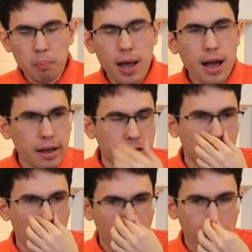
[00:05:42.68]
Not
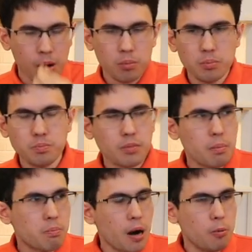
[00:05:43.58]
bad.
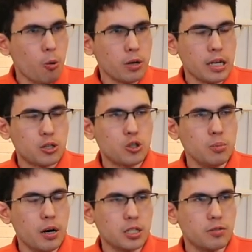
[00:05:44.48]
Probably won't
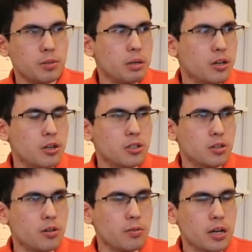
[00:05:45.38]
eat too much of it
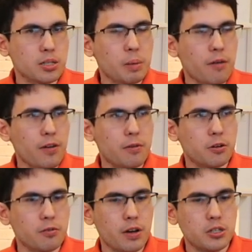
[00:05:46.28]
because I'm not
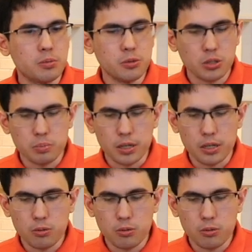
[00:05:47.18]
a fan of cooked vegetables.